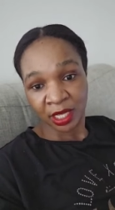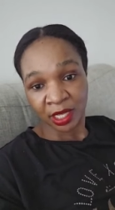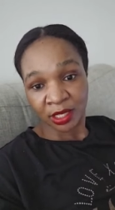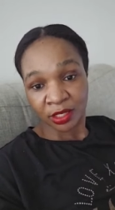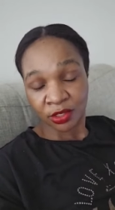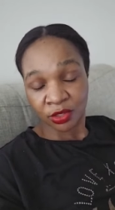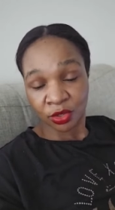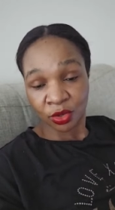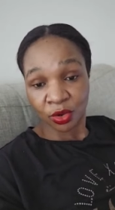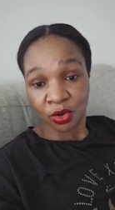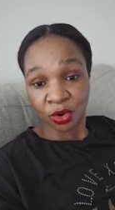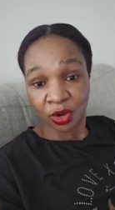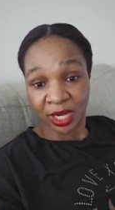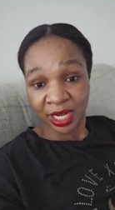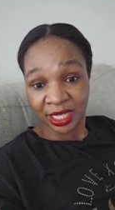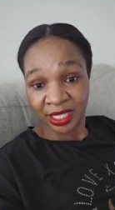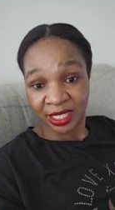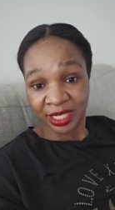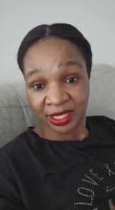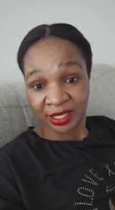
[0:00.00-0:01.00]
So
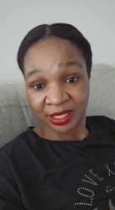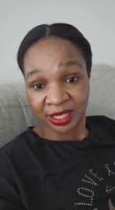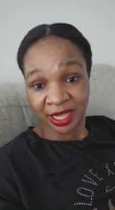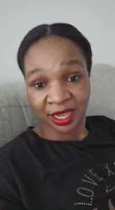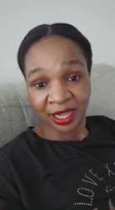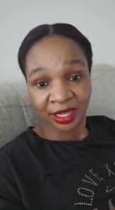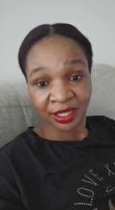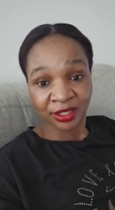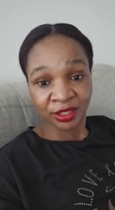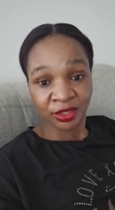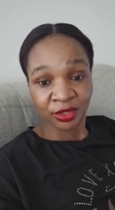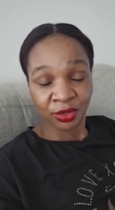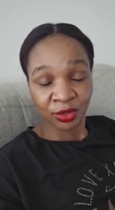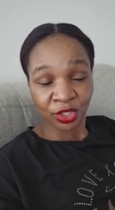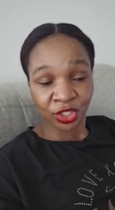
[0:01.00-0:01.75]
colleges are so